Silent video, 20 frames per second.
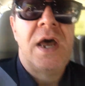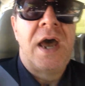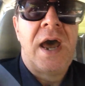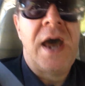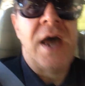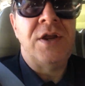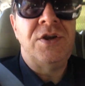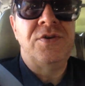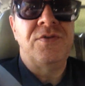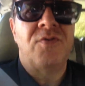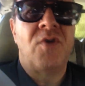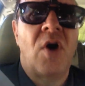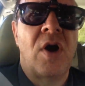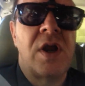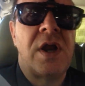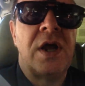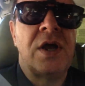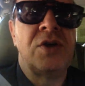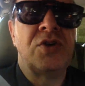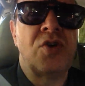and you've
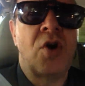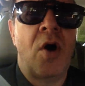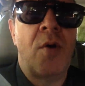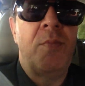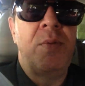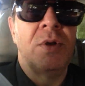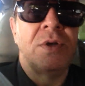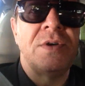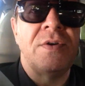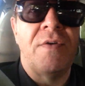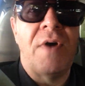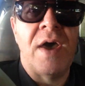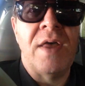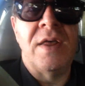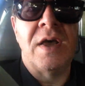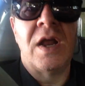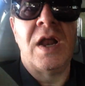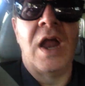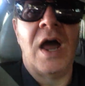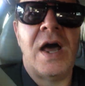got examples of
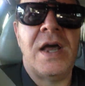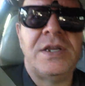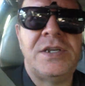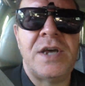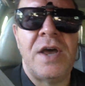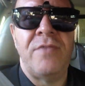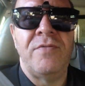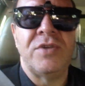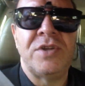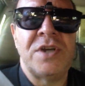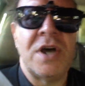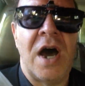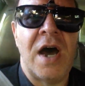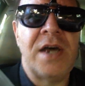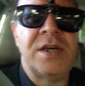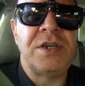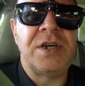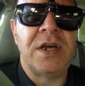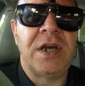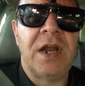other clients
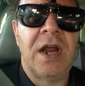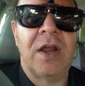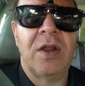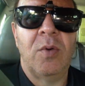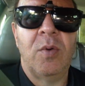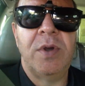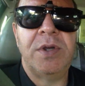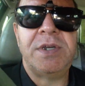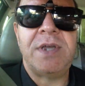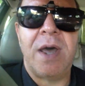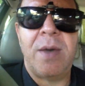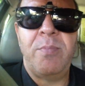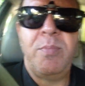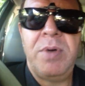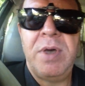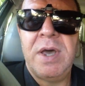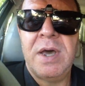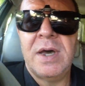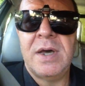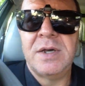advertising, in other words, their
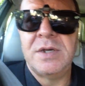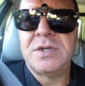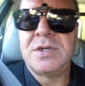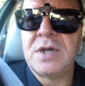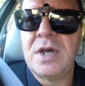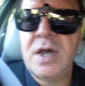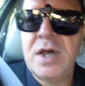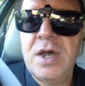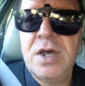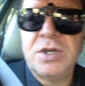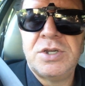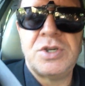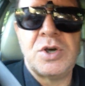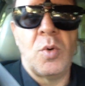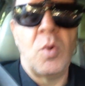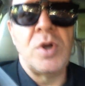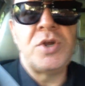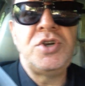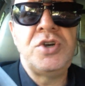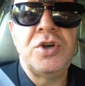peers.
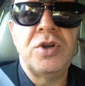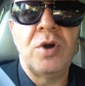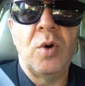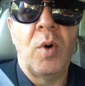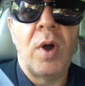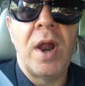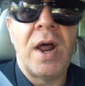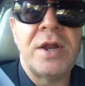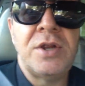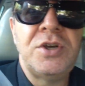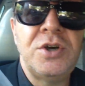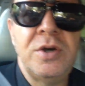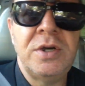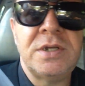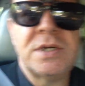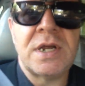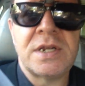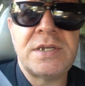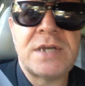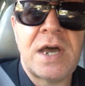So what you what I do
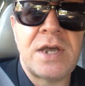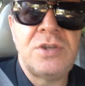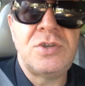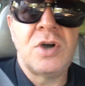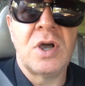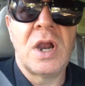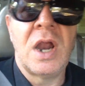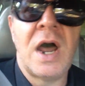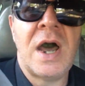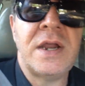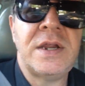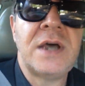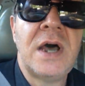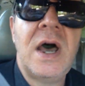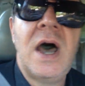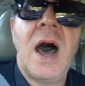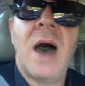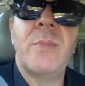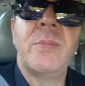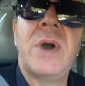is I say to a client,
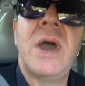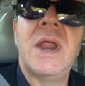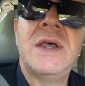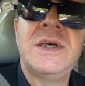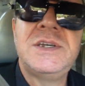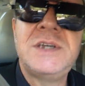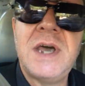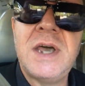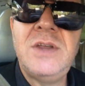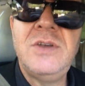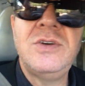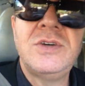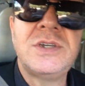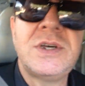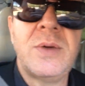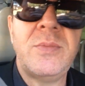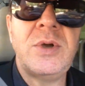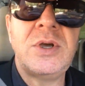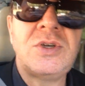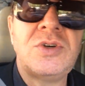I'm going to send you
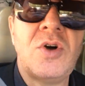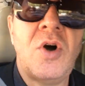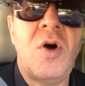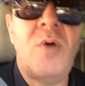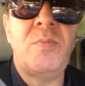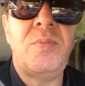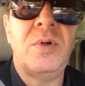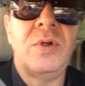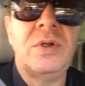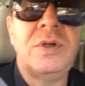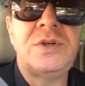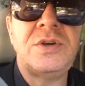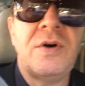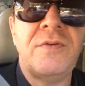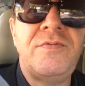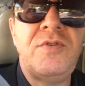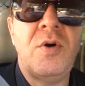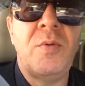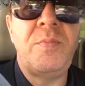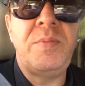some examples
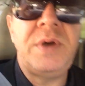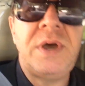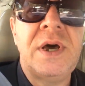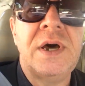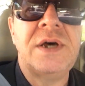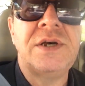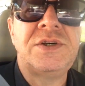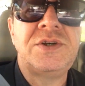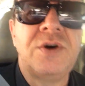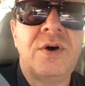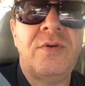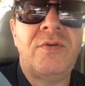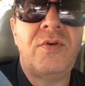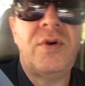of your peers who have